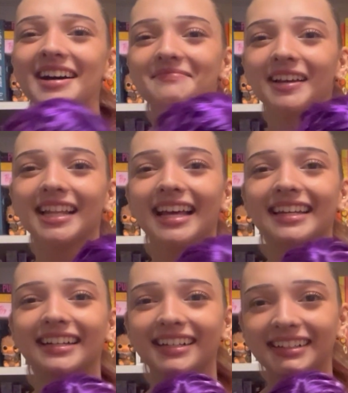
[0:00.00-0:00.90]
But like,
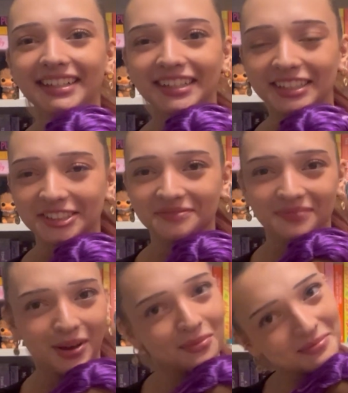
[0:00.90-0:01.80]

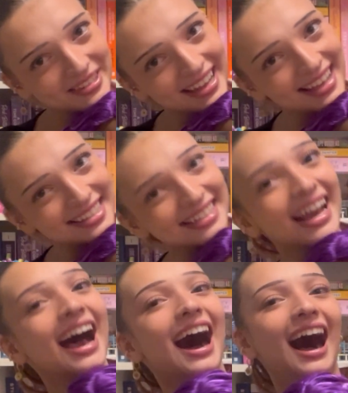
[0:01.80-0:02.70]
I'm obsessed.
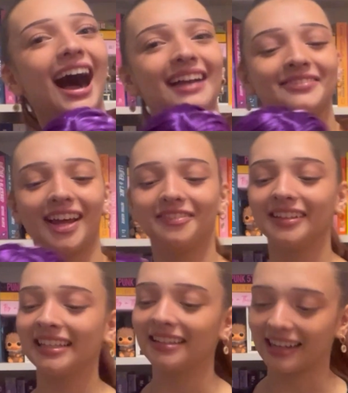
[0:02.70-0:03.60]
I'm
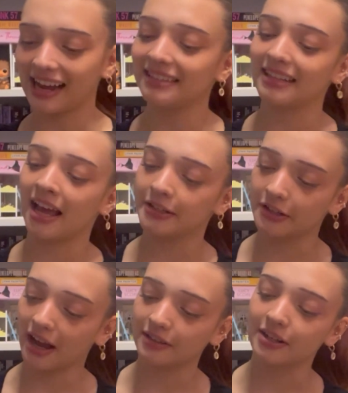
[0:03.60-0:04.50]
definitely, like I said, you
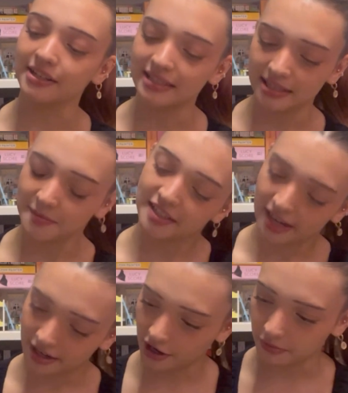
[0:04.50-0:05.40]
guys are gonna see me
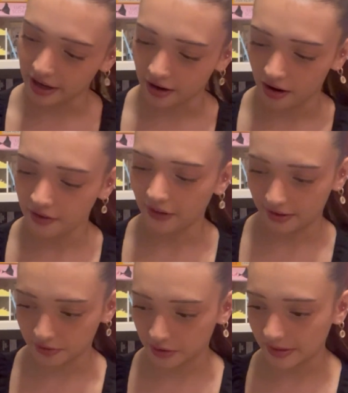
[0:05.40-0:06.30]
take her wig off. I
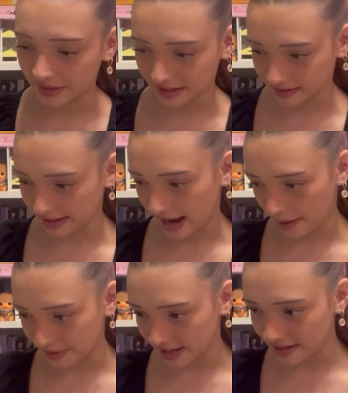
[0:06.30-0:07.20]
don't know when that's gonna
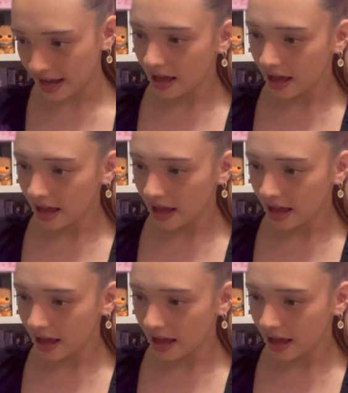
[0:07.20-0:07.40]
happen.